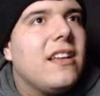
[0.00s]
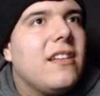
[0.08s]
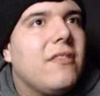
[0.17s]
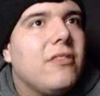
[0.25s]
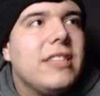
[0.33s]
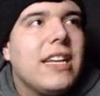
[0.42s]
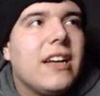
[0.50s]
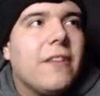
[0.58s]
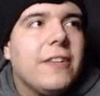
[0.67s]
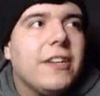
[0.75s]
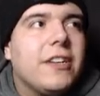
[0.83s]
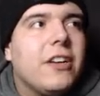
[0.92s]
We'll take our
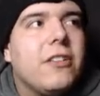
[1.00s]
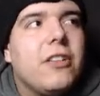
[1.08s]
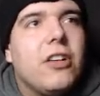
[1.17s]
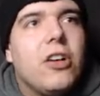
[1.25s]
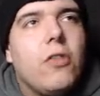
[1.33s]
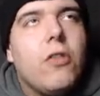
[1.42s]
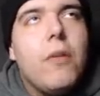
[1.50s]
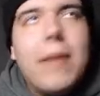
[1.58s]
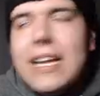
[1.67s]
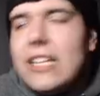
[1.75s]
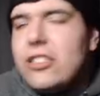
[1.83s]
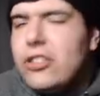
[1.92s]
field goal. We'll
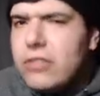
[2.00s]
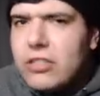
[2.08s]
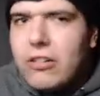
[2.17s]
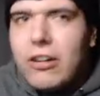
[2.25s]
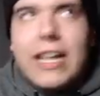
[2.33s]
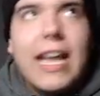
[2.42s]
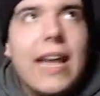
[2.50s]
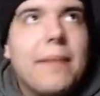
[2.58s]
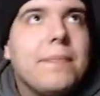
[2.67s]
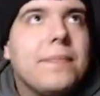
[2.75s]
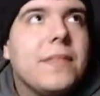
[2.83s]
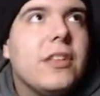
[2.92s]
make it a two-score game,
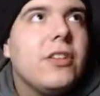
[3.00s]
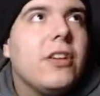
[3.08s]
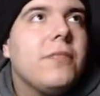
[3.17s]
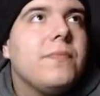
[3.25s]
you know.